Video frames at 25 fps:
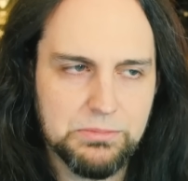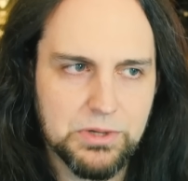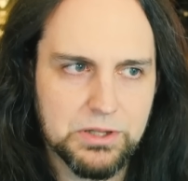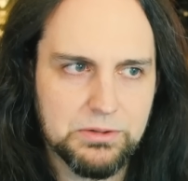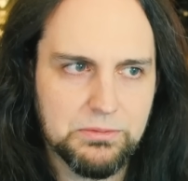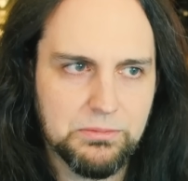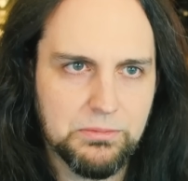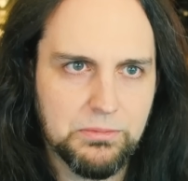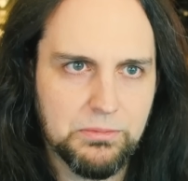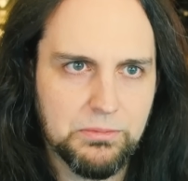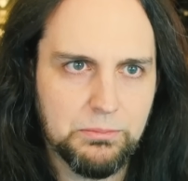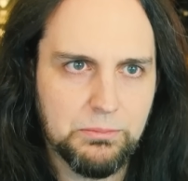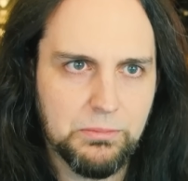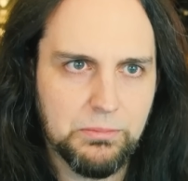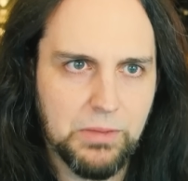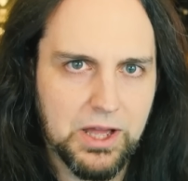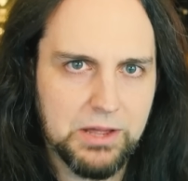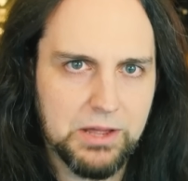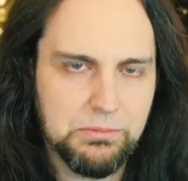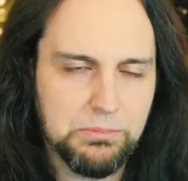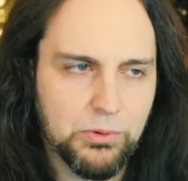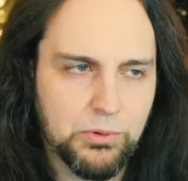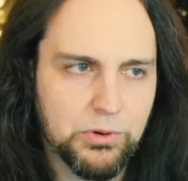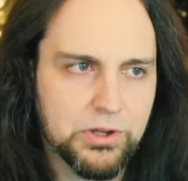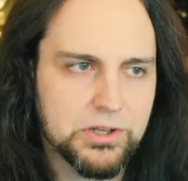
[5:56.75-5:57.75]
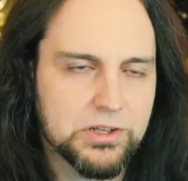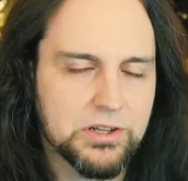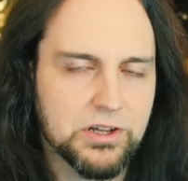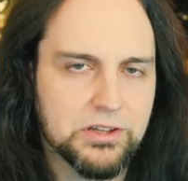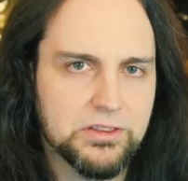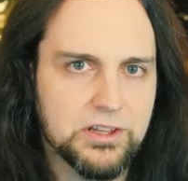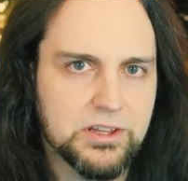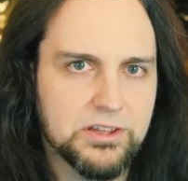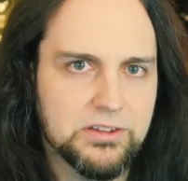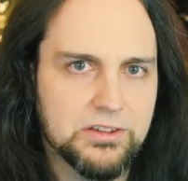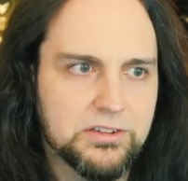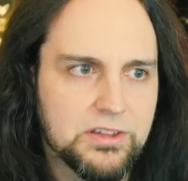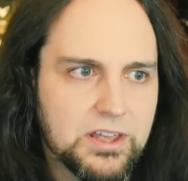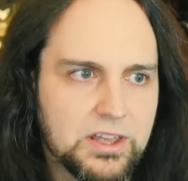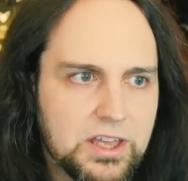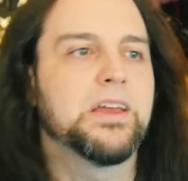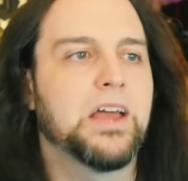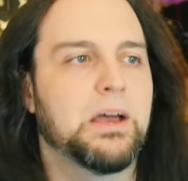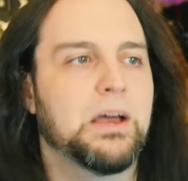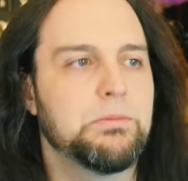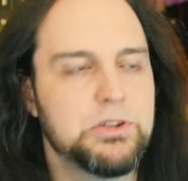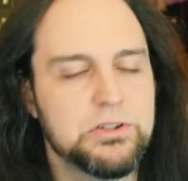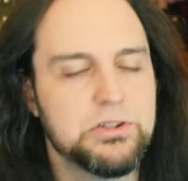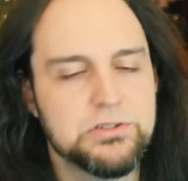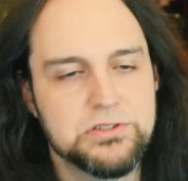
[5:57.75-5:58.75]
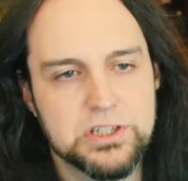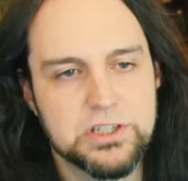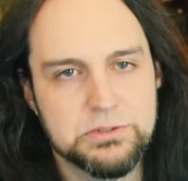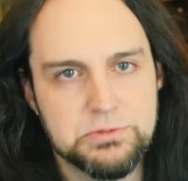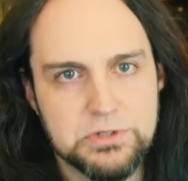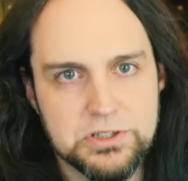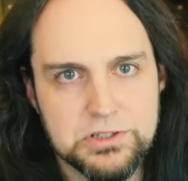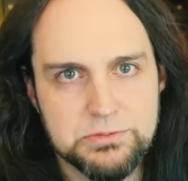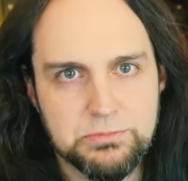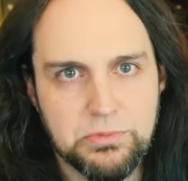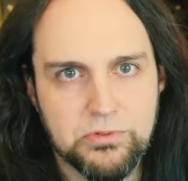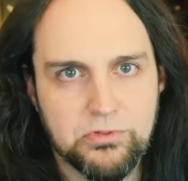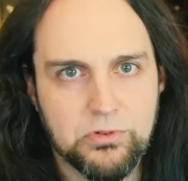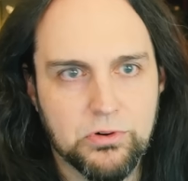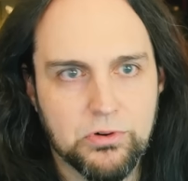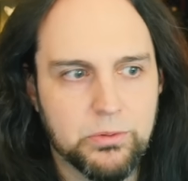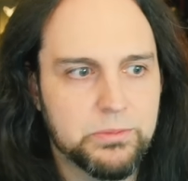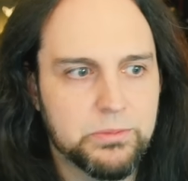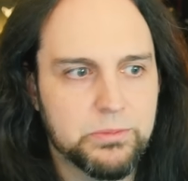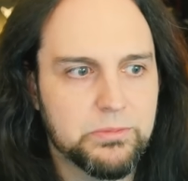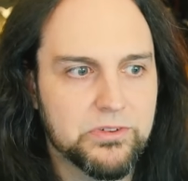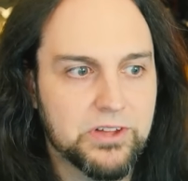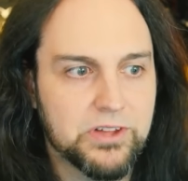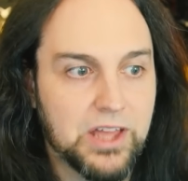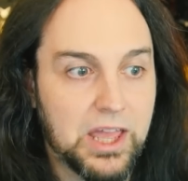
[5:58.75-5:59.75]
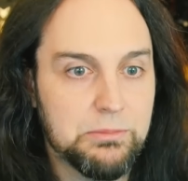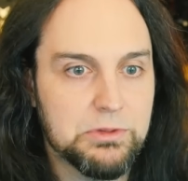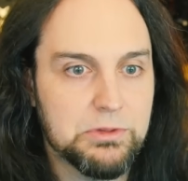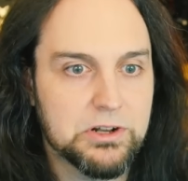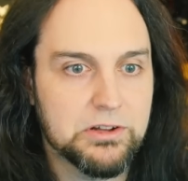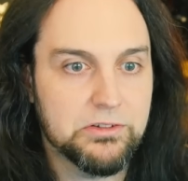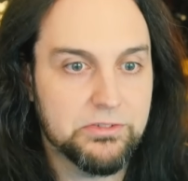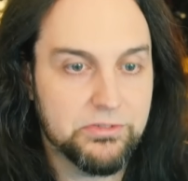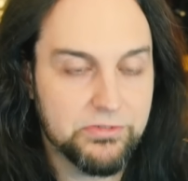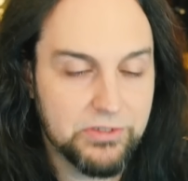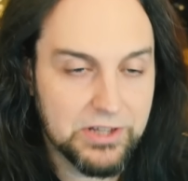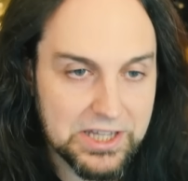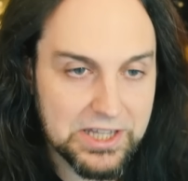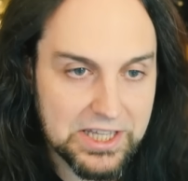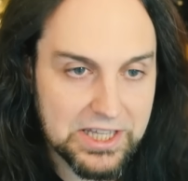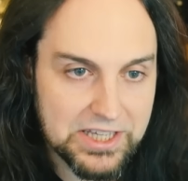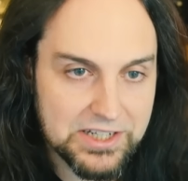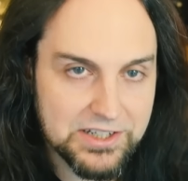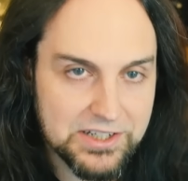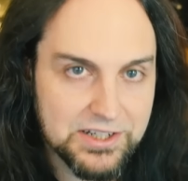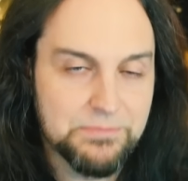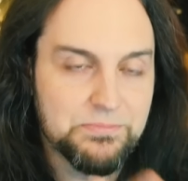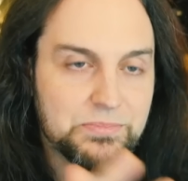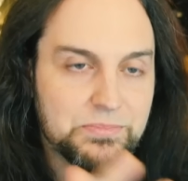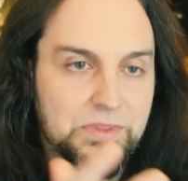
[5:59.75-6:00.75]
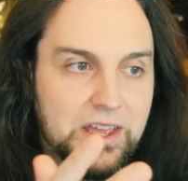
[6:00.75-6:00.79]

But my point on this, I've been using this since before we became an affiliate.